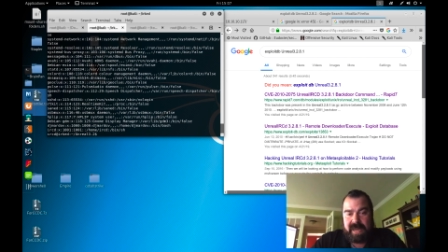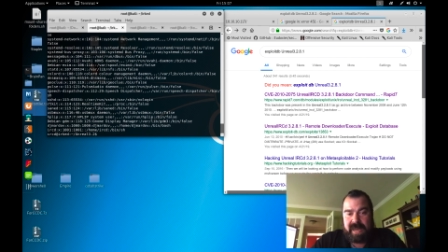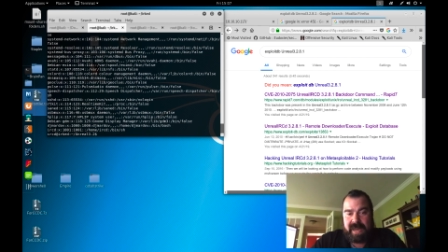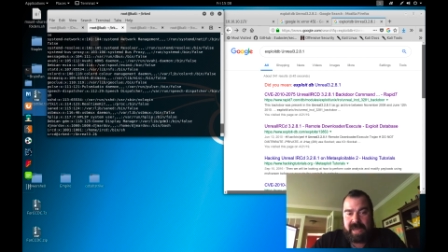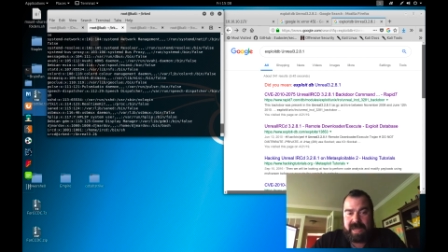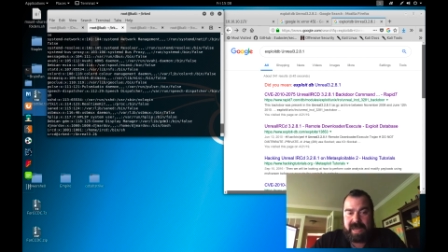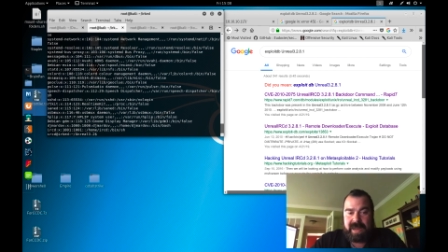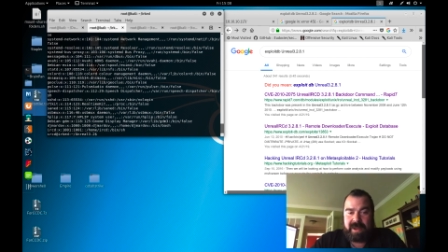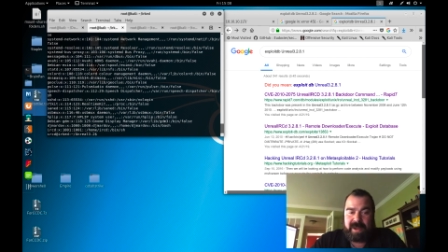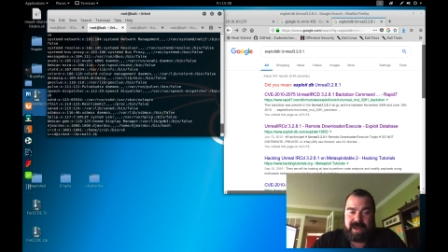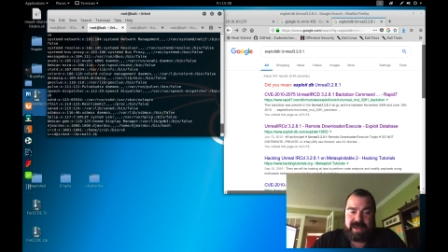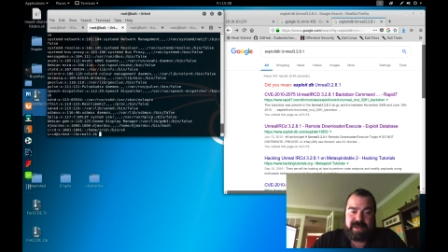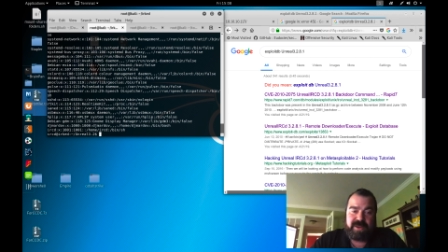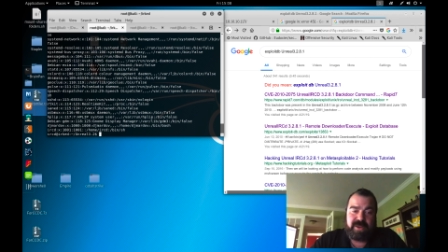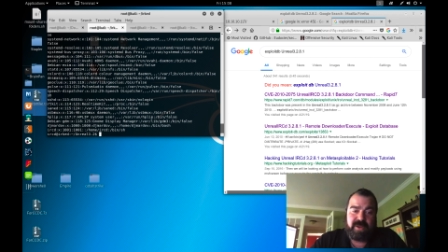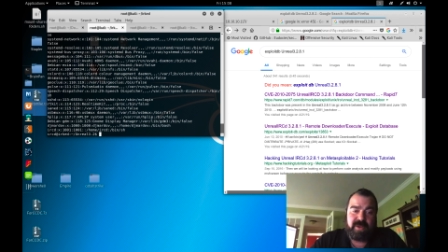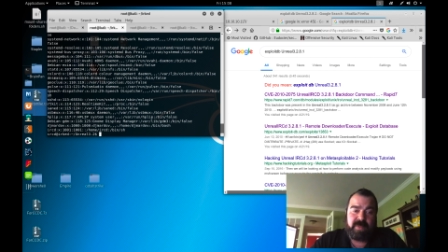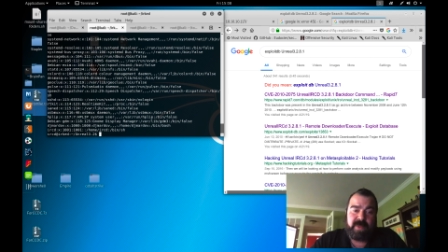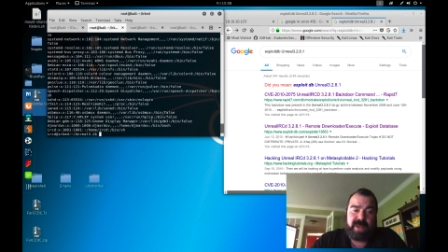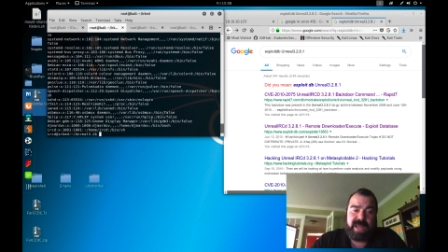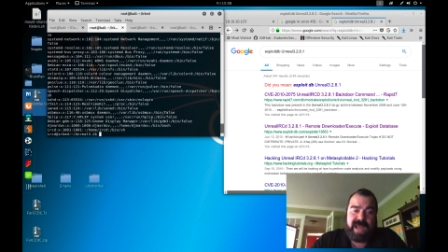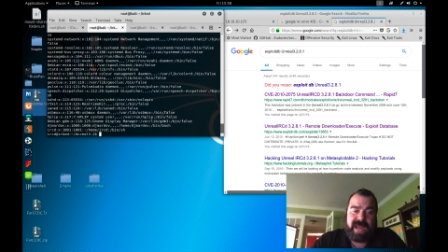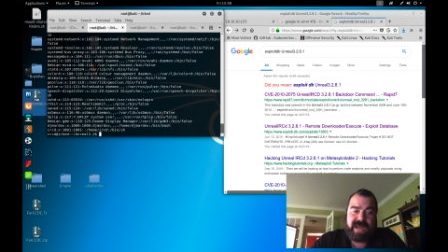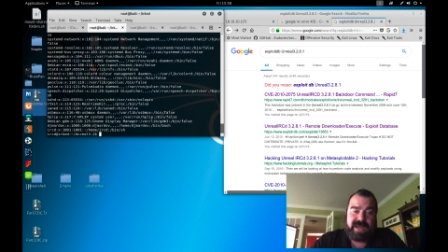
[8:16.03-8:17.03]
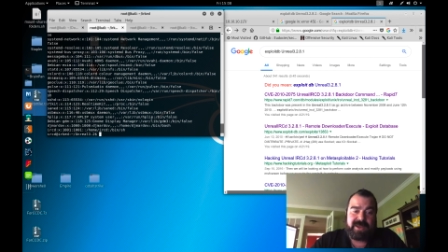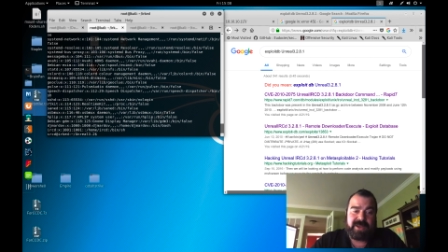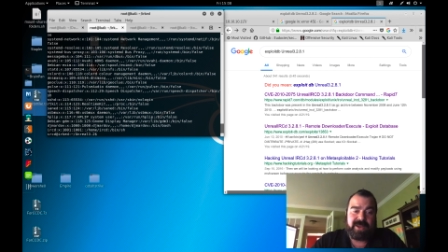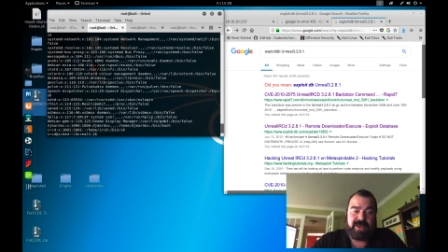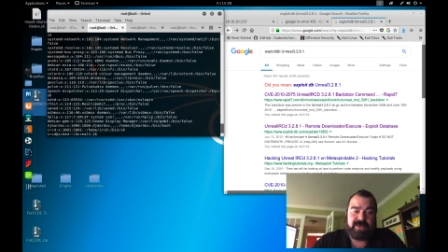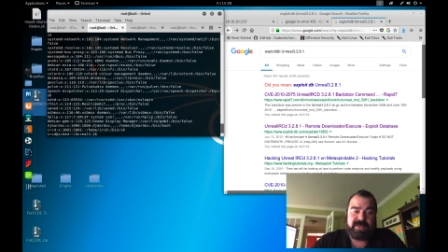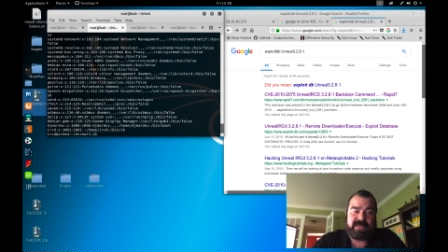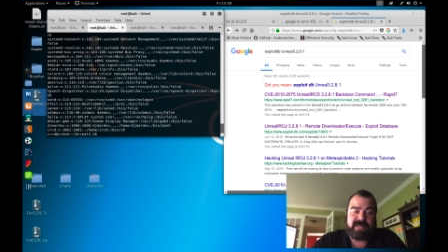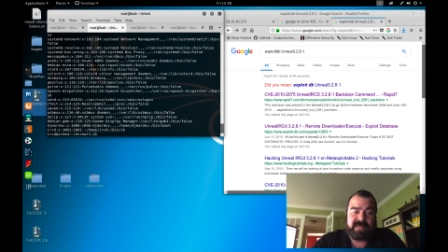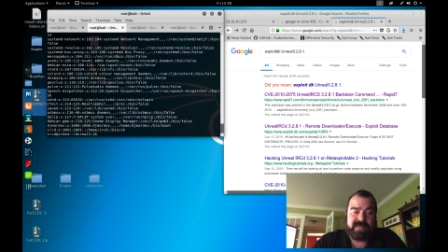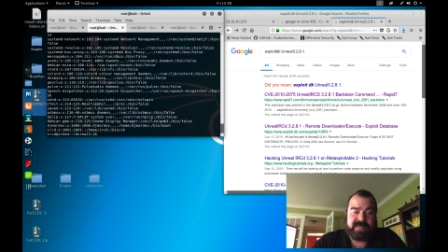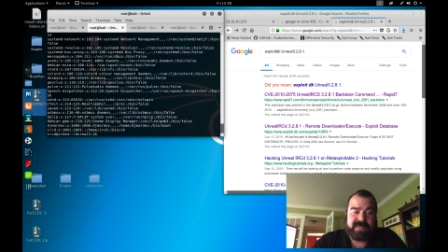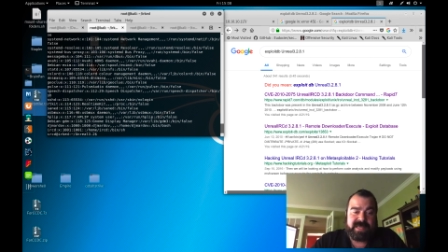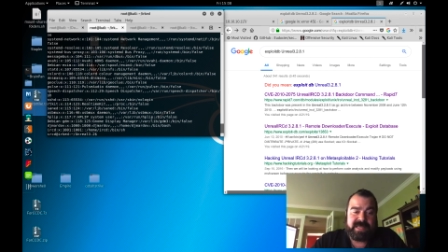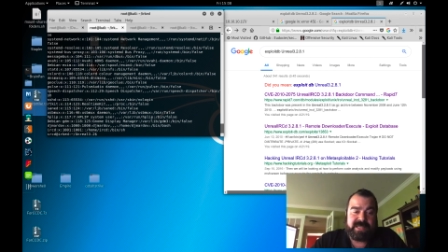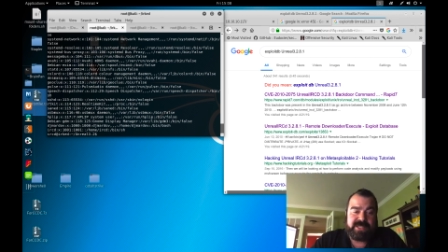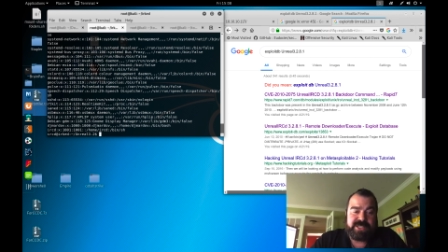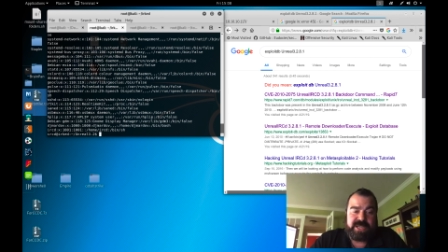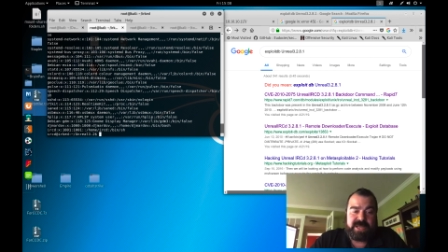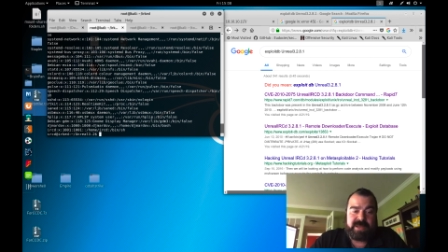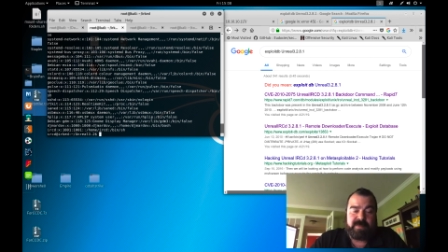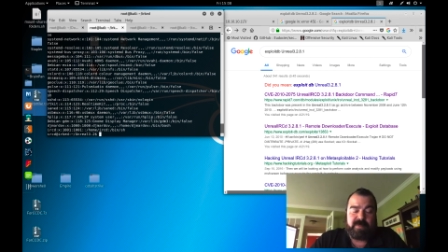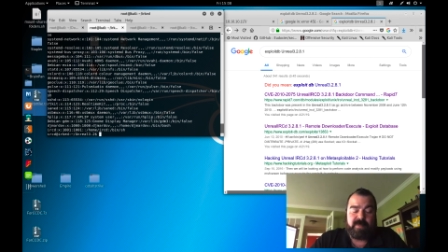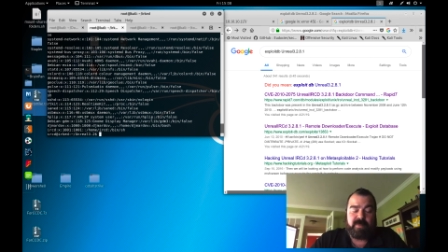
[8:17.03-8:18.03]
Now, I knew we had to go to
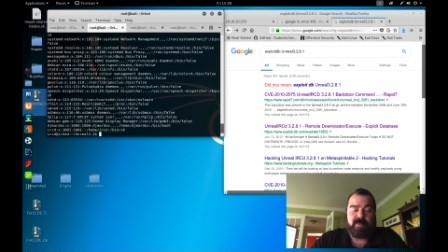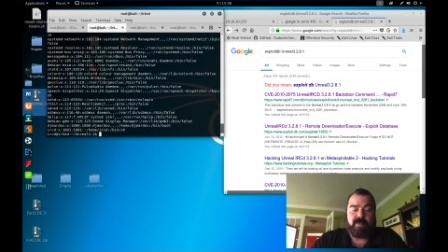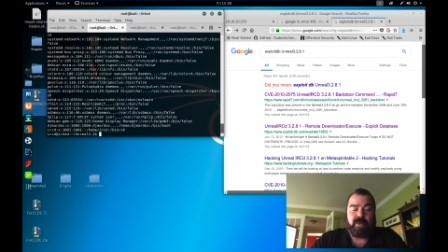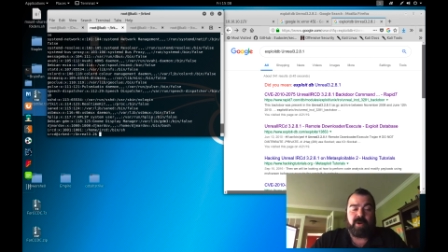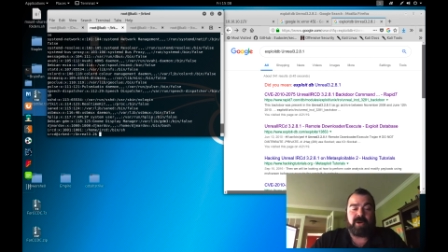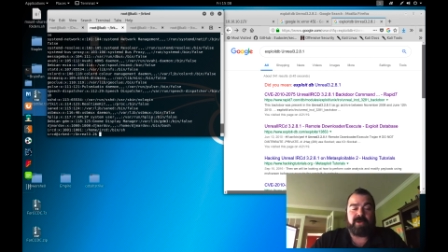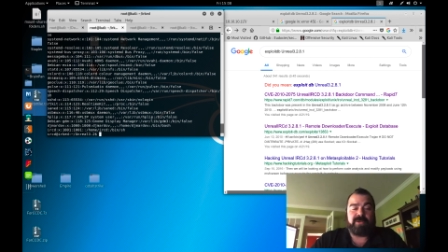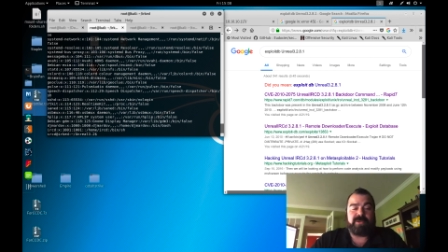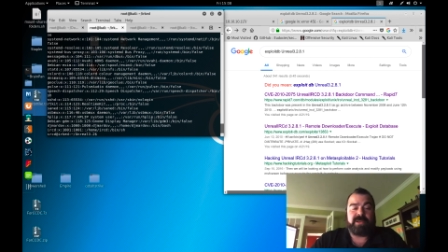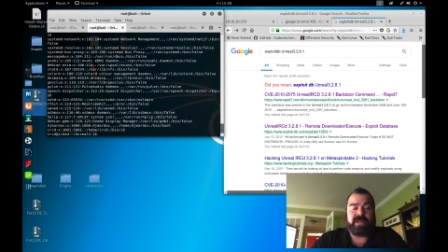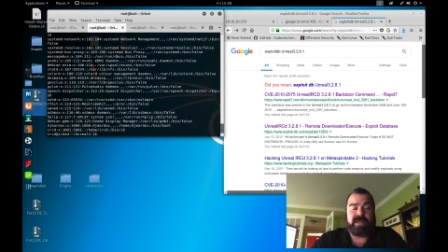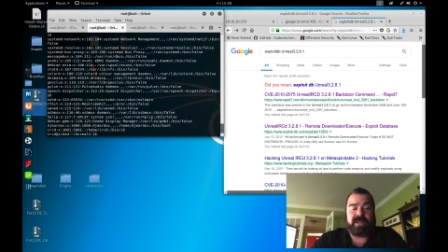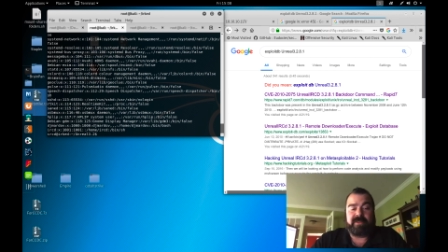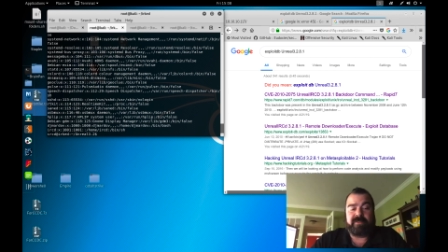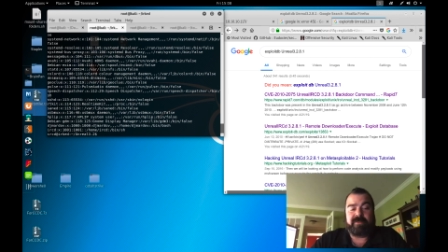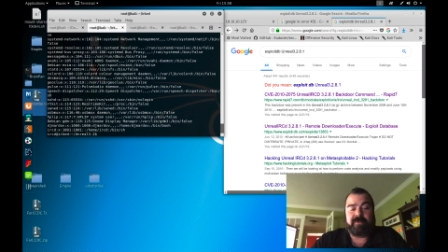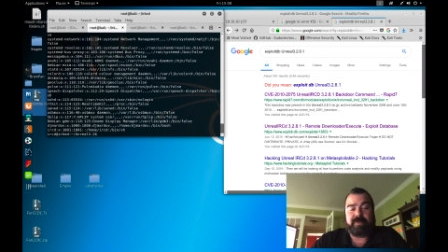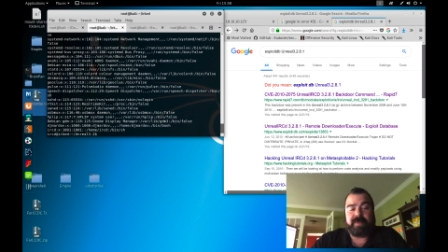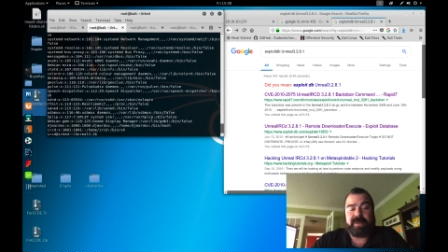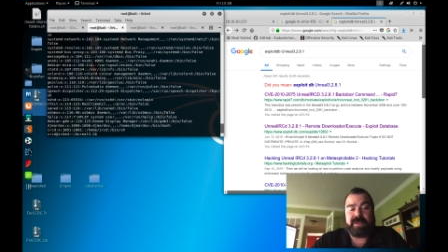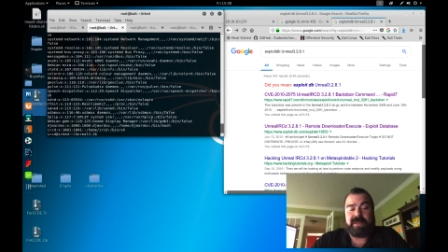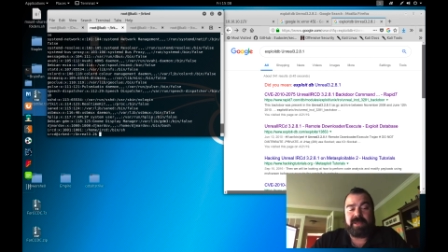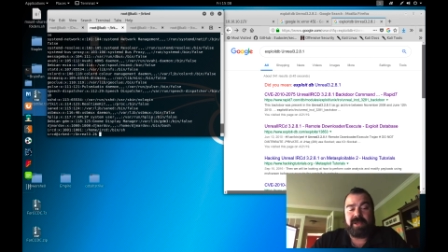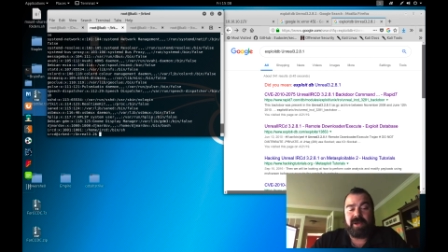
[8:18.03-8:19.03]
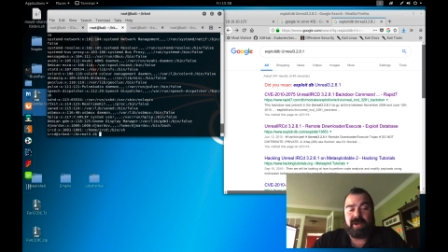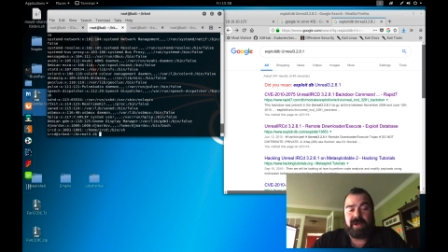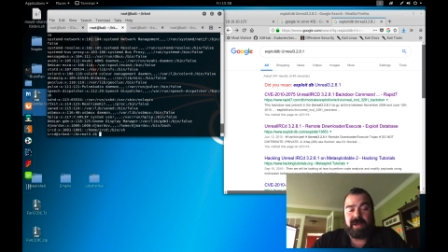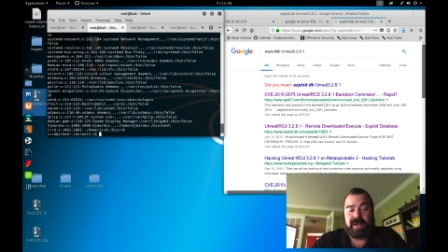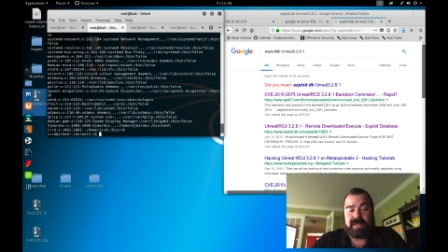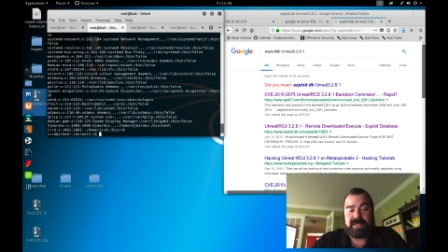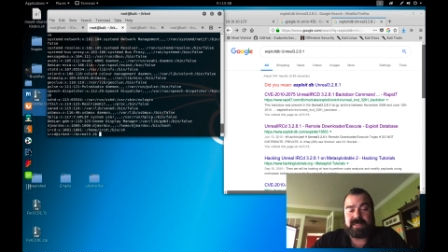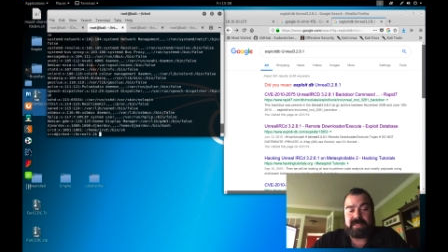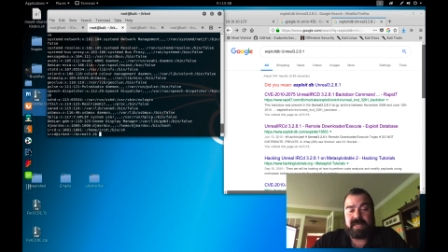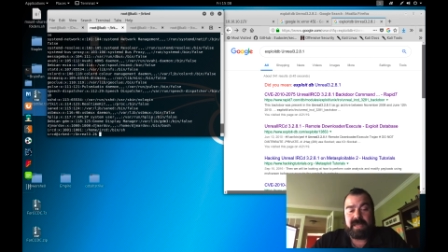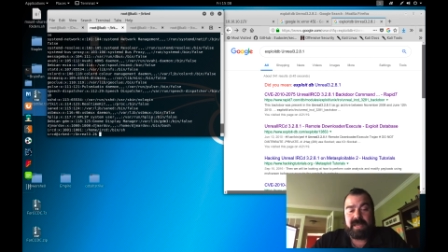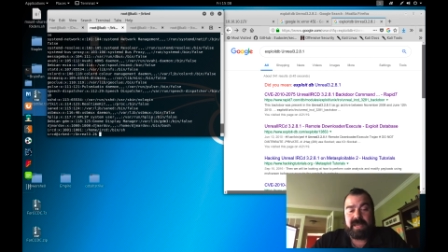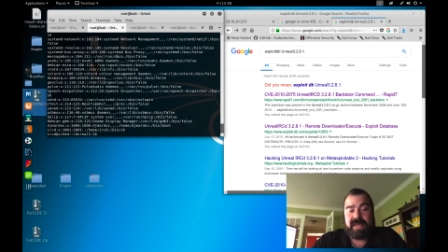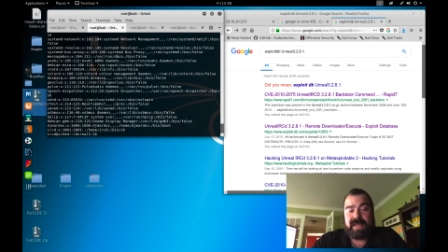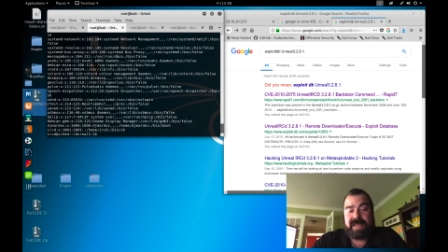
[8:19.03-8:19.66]
dgmarvdov because